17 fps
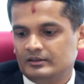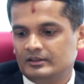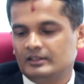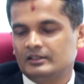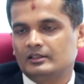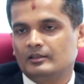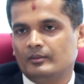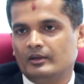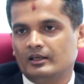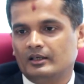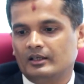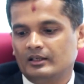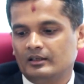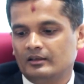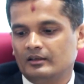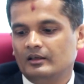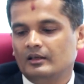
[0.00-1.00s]

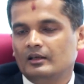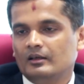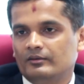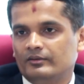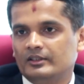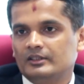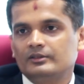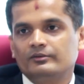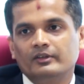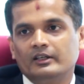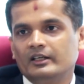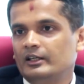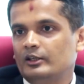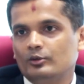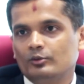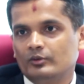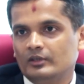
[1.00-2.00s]
systematic. First, we
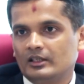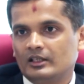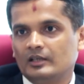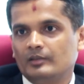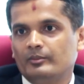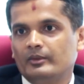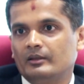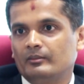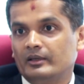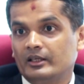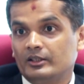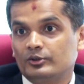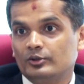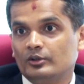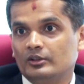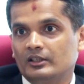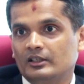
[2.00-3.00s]
need to work up and make
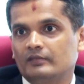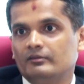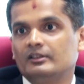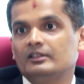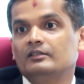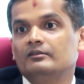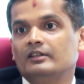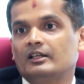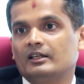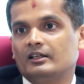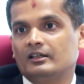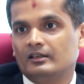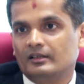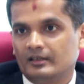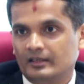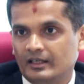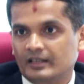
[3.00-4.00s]
sure that whether we
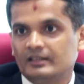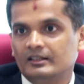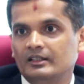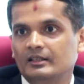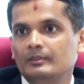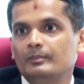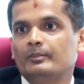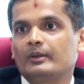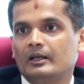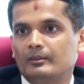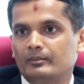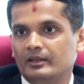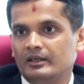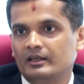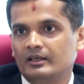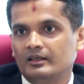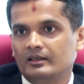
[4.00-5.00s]
can get the
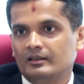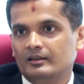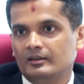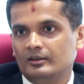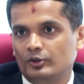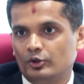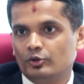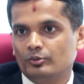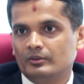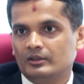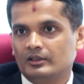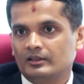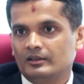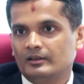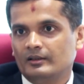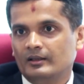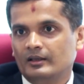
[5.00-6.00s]
primary tumor.
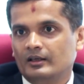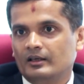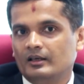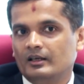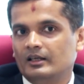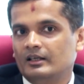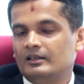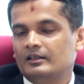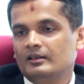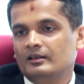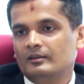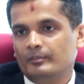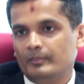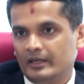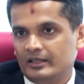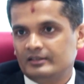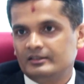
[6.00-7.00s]
Like
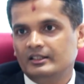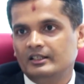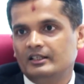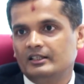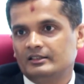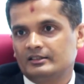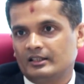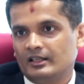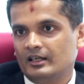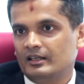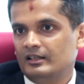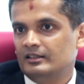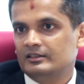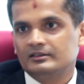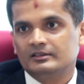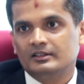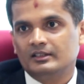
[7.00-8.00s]
PET CT scan
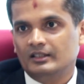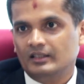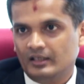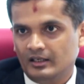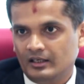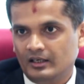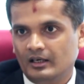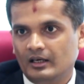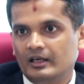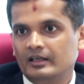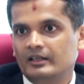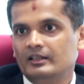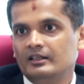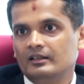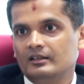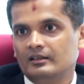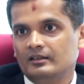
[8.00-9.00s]
is the
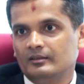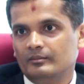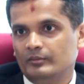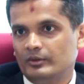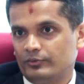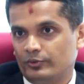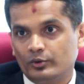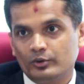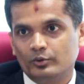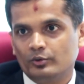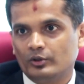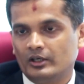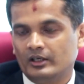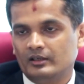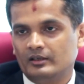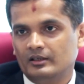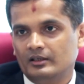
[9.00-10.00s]
ideal before you
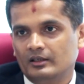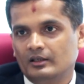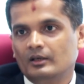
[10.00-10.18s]
head